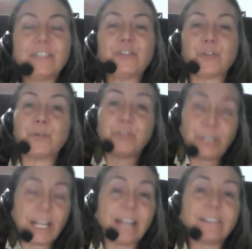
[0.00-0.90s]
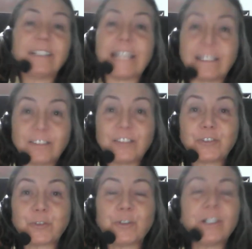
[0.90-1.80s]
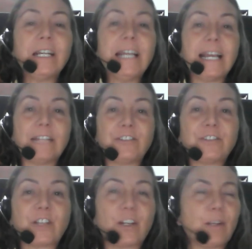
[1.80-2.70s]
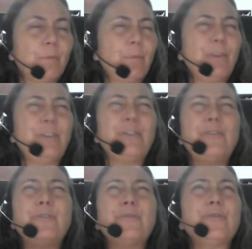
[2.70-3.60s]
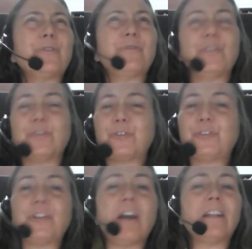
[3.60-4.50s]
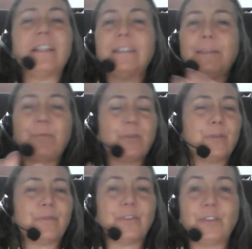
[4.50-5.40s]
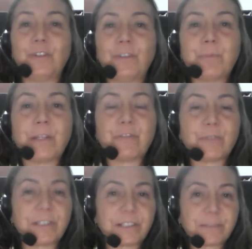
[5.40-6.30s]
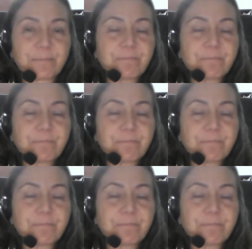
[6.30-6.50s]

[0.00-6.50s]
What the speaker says: So she has an Etsy store, and she's got a beautiful, stunningly beautiful Pinterest.